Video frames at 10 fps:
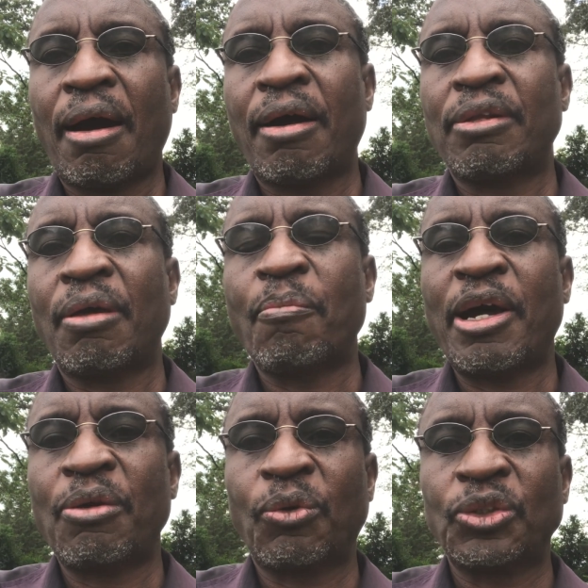And the
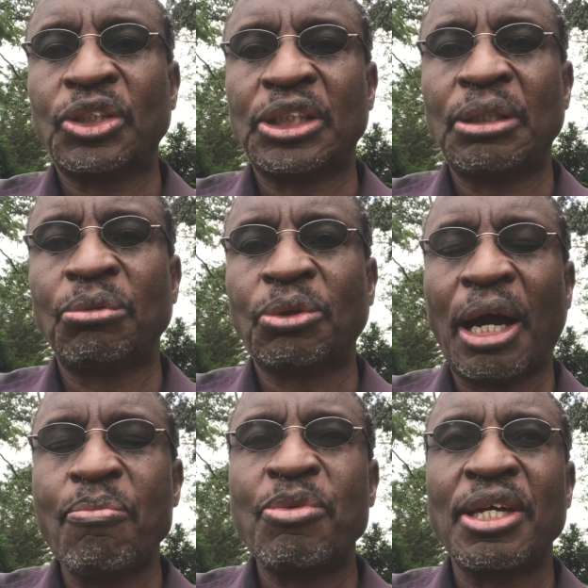money was
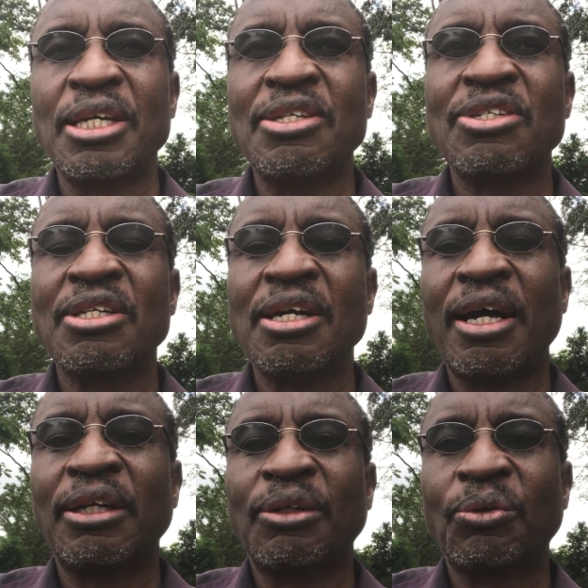coming easy,
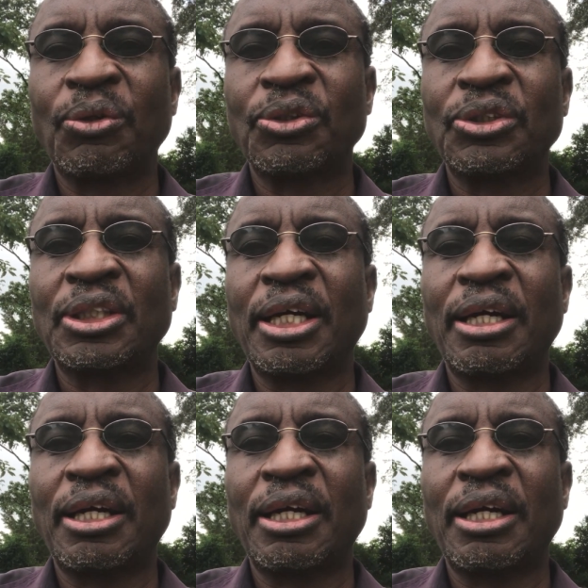and it was